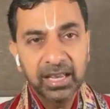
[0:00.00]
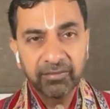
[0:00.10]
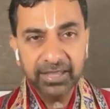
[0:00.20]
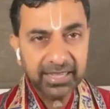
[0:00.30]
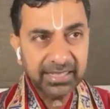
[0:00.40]

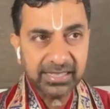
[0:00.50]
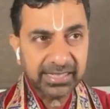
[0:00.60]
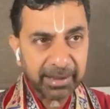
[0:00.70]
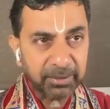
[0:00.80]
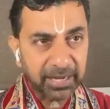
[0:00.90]
Whether this
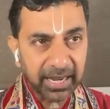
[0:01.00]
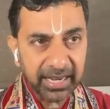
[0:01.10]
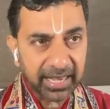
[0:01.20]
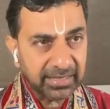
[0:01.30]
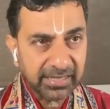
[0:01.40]
chap
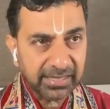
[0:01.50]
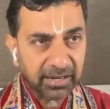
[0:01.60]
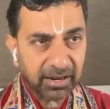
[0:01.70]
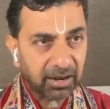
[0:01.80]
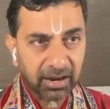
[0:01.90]
really
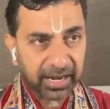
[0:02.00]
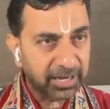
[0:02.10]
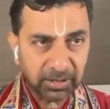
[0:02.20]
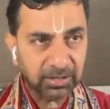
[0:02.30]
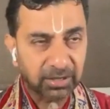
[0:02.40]
existed or not, I
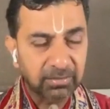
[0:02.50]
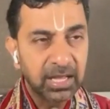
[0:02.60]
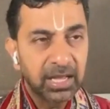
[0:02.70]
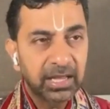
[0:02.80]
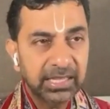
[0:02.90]
don't know.
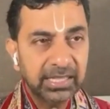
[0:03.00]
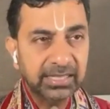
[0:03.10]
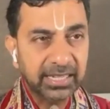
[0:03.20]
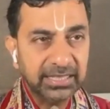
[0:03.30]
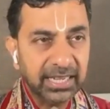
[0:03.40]

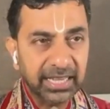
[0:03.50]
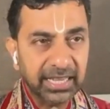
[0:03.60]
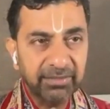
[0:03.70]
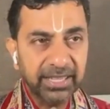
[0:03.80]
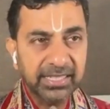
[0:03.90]
Is Krishna
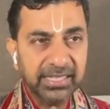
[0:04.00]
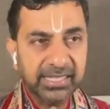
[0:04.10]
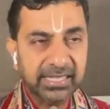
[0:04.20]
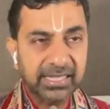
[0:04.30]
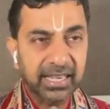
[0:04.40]
giving this
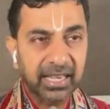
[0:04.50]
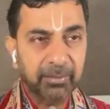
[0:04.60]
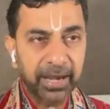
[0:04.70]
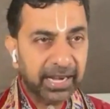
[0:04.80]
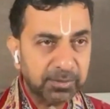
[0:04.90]
as a
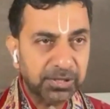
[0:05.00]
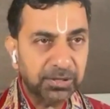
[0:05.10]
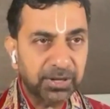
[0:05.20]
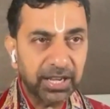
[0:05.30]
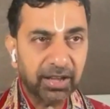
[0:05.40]
made-up
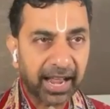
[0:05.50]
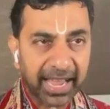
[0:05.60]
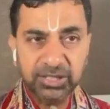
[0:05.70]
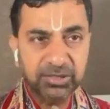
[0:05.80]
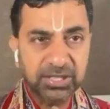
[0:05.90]
story or
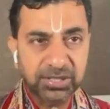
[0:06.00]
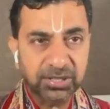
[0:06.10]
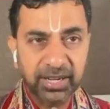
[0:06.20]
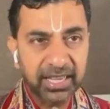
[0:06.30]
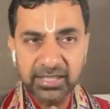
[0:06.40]
actual
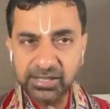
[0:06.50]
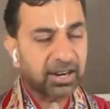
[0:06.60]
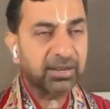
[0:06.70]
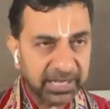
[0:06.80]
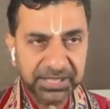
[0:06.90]
story is
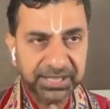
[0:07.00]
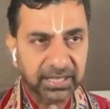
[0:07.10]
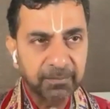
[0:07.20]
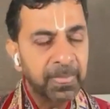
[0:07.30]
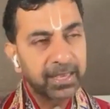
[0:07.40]
not
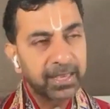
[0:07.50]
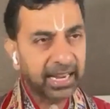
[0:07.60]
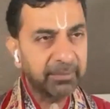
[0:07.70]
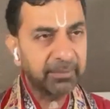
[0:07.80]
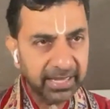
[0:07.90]
mentioned. It
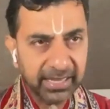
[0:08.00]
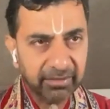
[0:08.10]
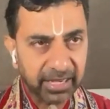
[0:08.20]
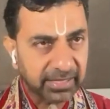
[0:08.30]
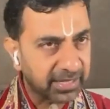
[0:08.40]
can be either
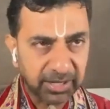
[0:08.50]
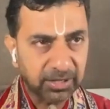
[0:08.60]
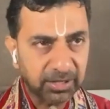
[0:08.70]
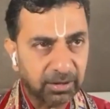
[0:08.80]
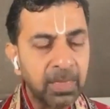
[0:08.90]
way. I
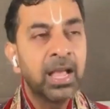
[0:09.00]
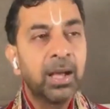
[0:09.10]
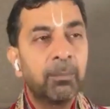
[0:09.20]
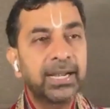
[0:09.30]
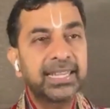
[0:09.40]
don't know.
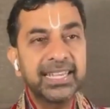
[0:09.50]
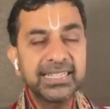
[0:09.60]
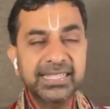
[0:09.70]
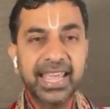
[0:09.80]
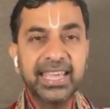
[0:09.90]
But he
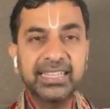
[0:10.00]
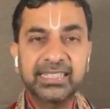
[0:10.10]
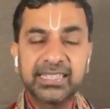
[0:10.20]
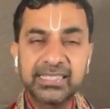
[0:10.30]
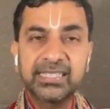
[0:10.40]
is saying
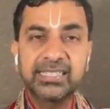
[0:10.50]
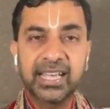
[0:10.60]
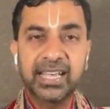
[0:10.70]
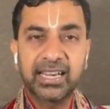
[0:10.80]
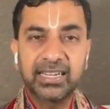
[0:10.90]
that this is
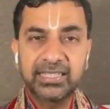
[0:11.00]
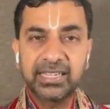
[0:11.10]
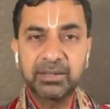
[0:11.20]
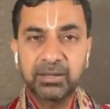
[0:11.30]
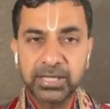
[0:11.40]
a
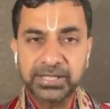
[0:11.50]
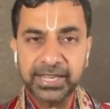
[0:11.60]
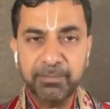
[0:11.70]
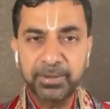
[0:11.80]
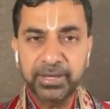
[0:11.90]
little chap.